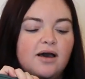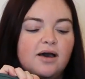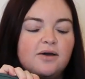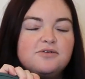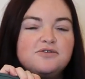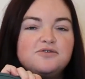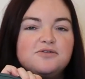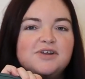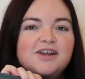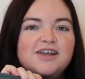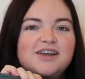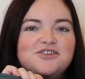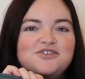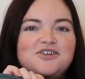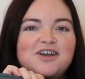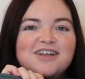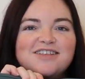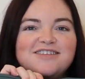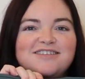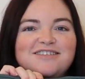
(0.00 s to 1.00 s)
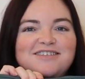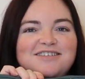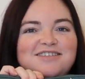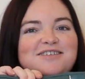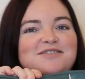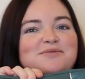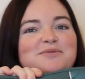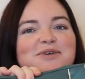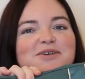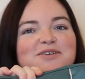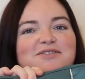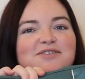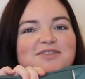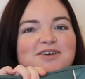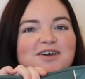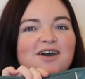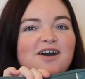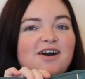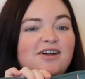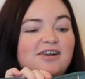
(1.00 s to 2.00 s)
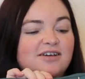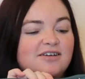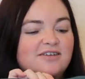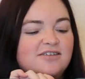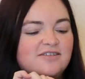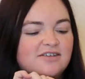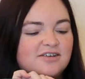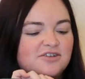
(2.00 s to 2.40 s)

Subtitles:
I was really attracted to this because of the colours.